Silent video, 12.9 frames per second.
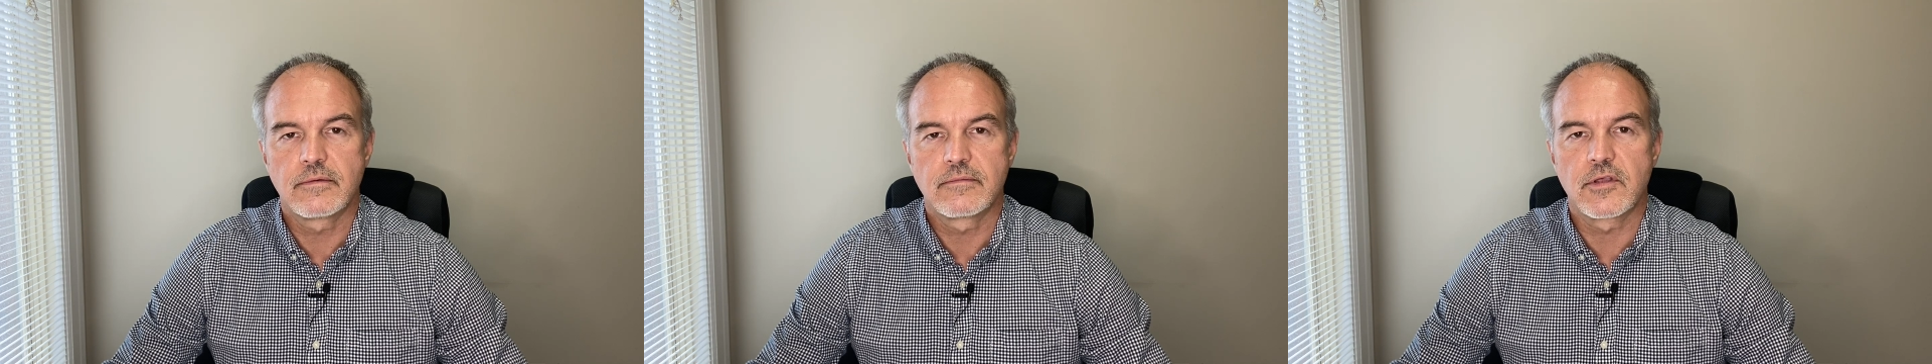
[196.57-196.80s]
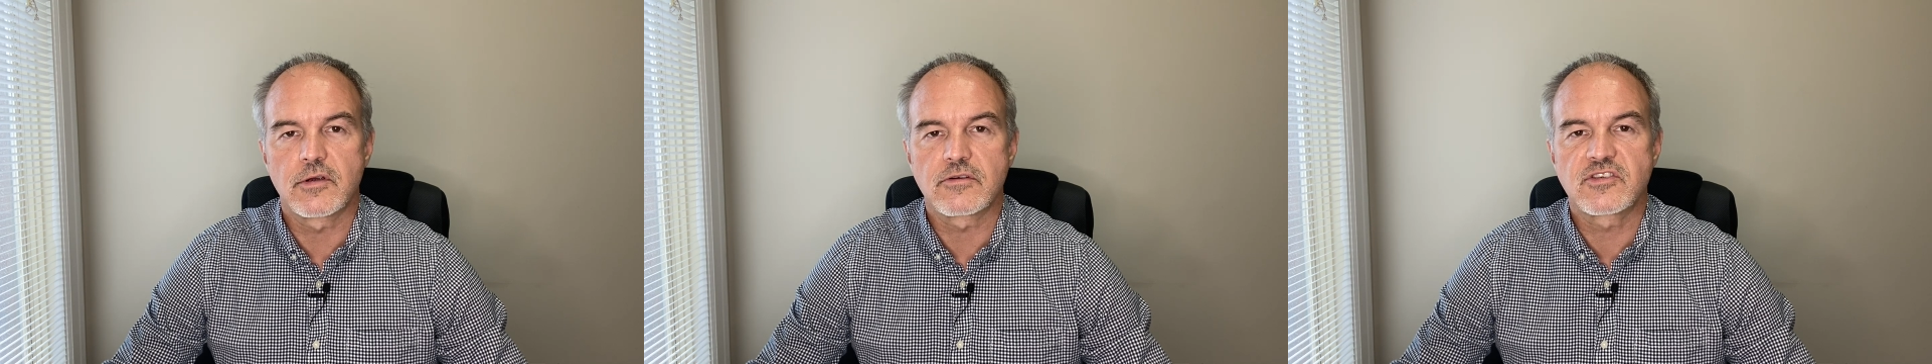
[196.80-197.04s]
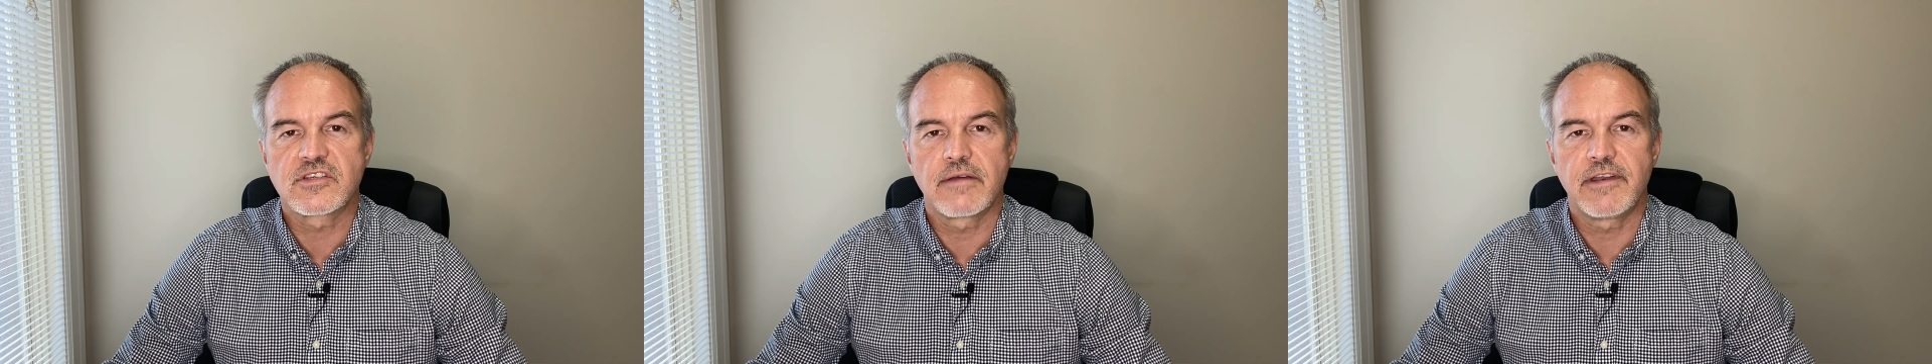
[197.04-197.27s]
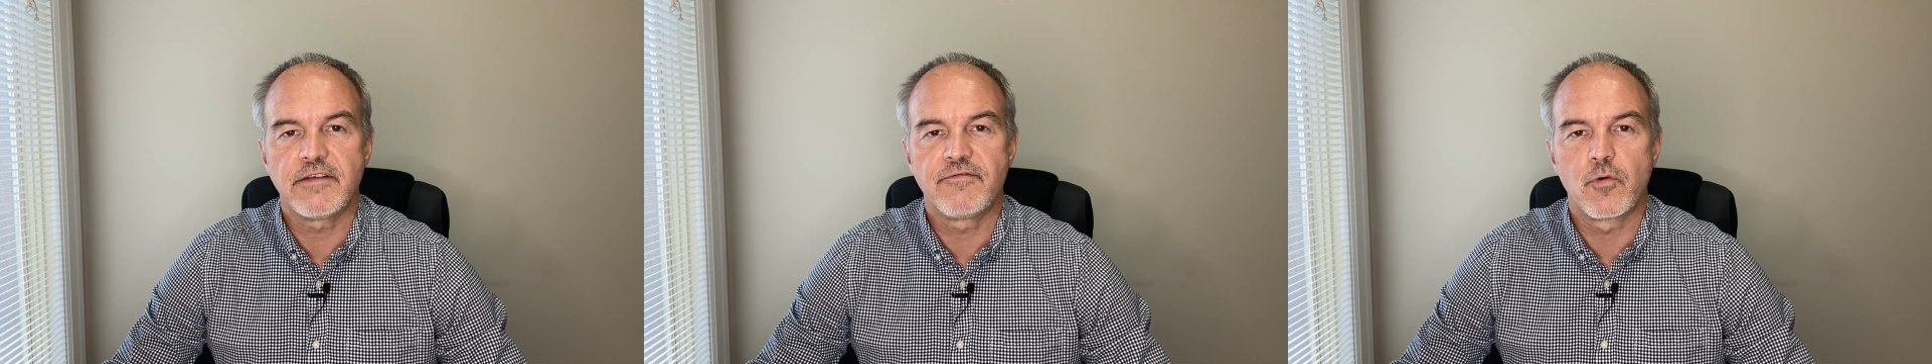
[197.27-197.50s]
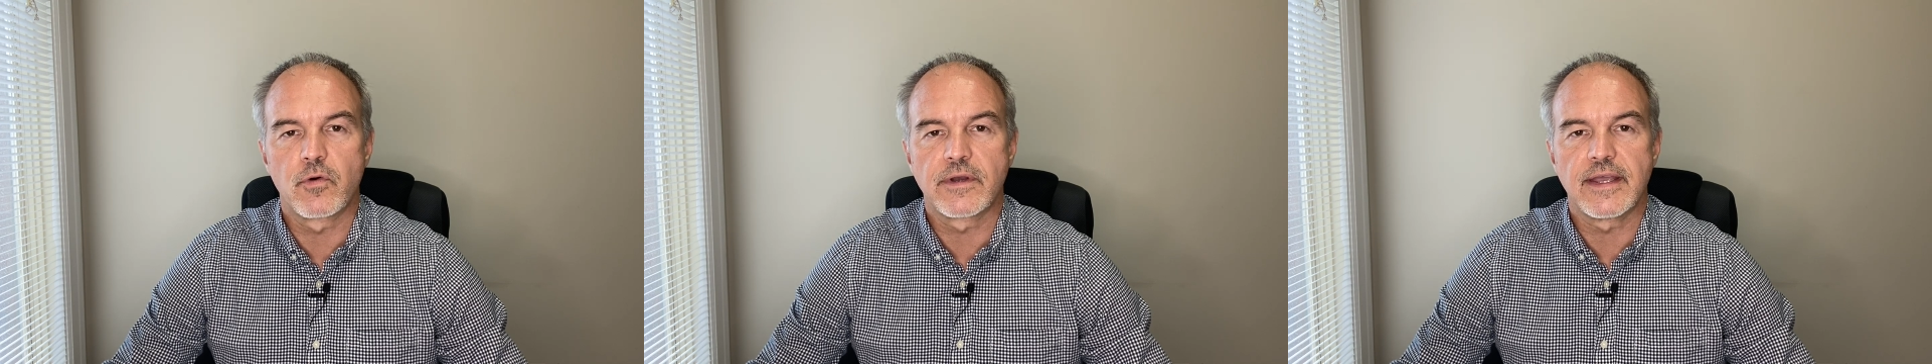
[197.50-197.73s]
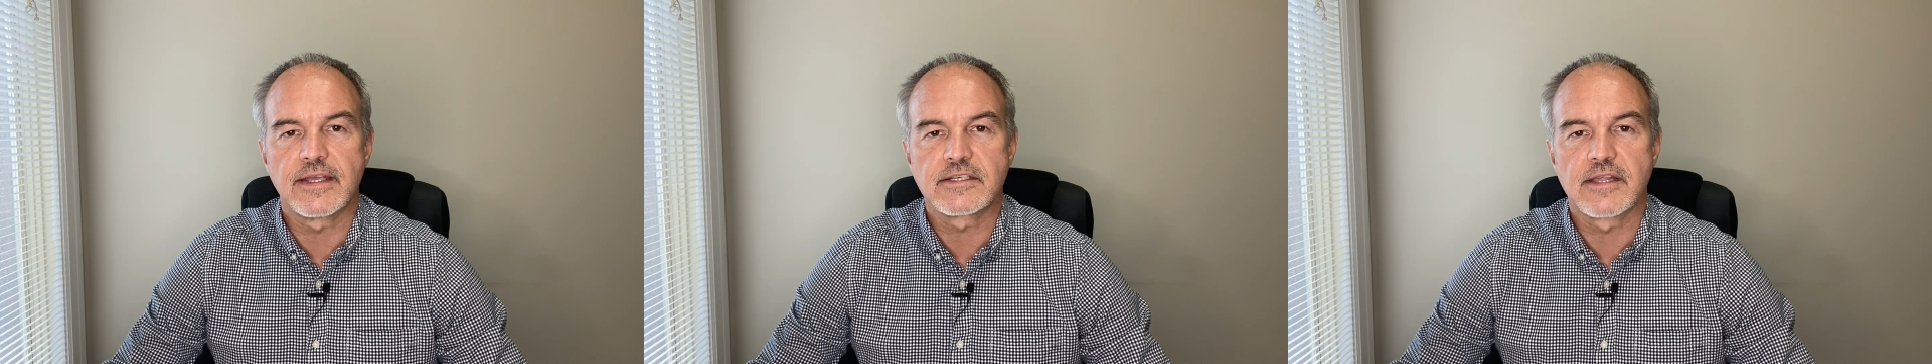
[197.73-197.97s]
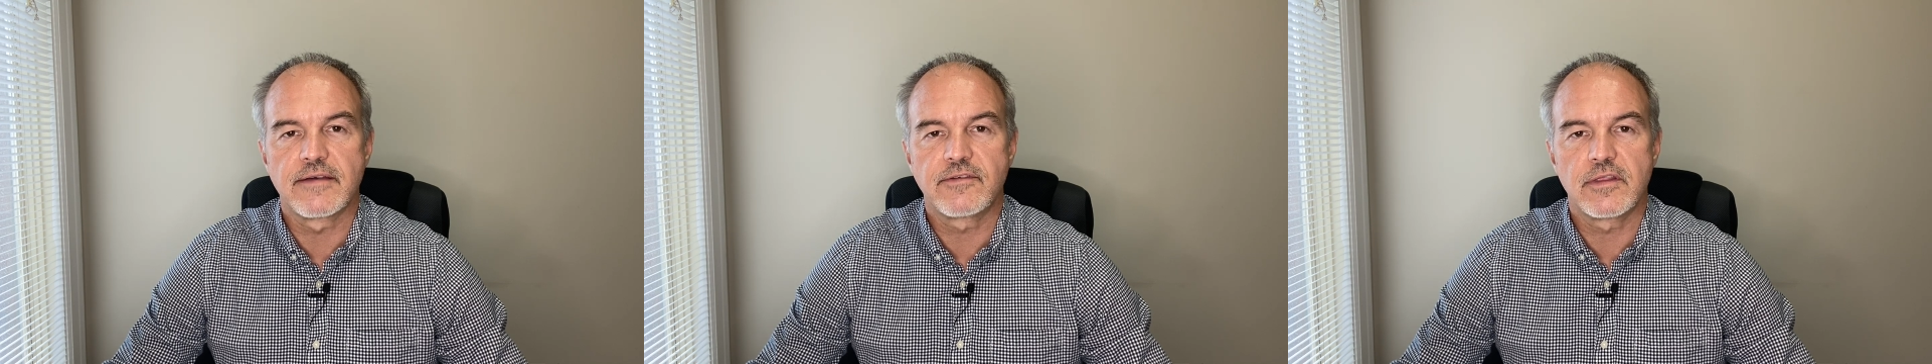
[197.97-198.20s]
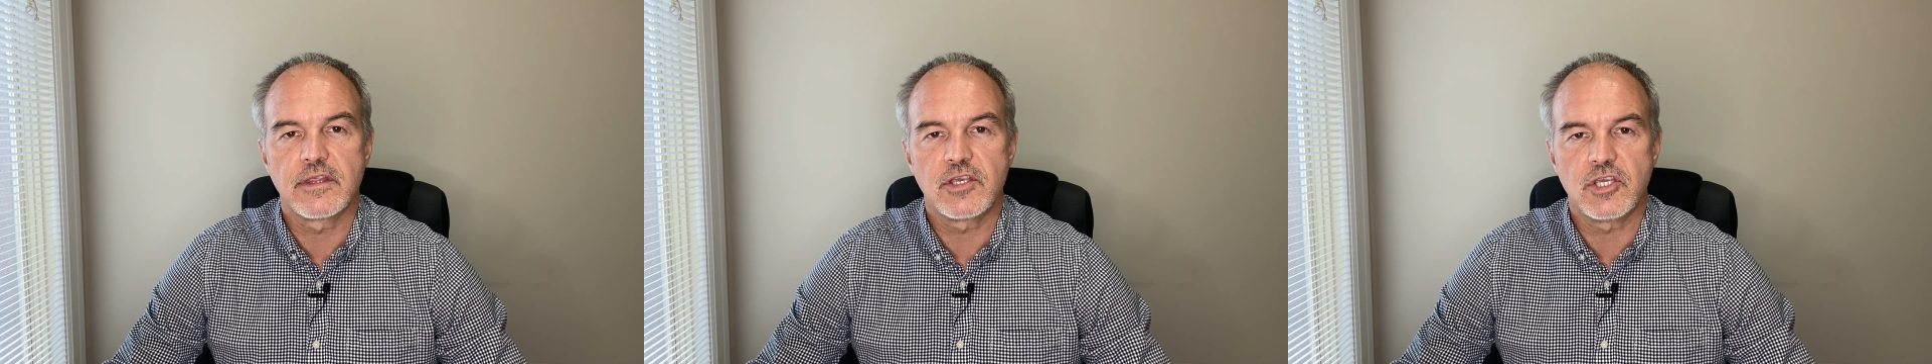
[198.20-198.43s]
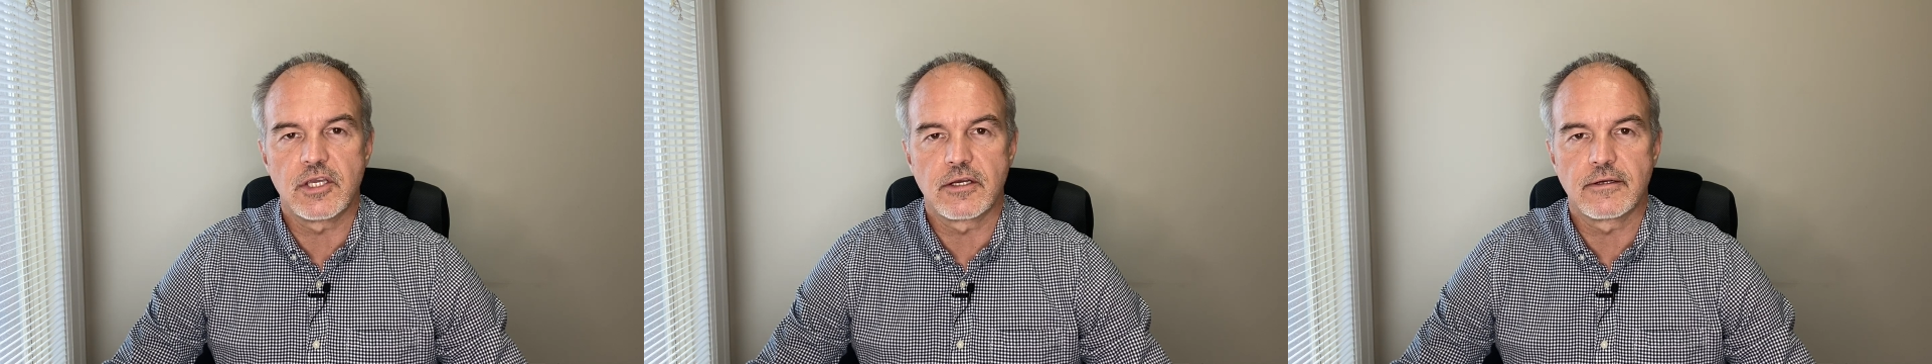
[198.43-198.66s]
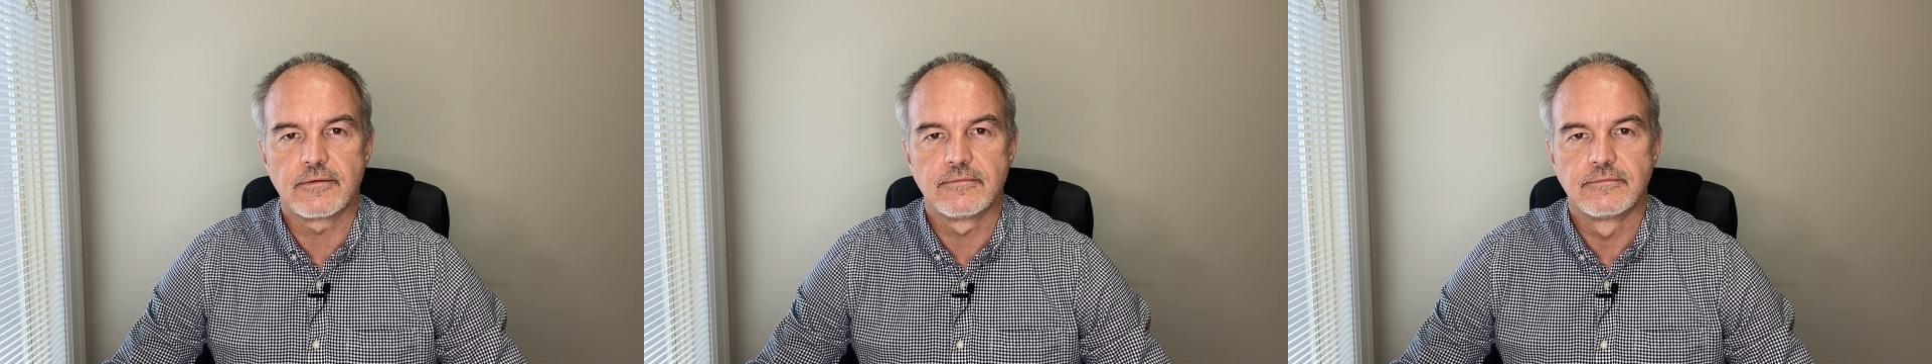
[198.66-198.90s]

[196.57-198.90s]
There are 74 days left in the year.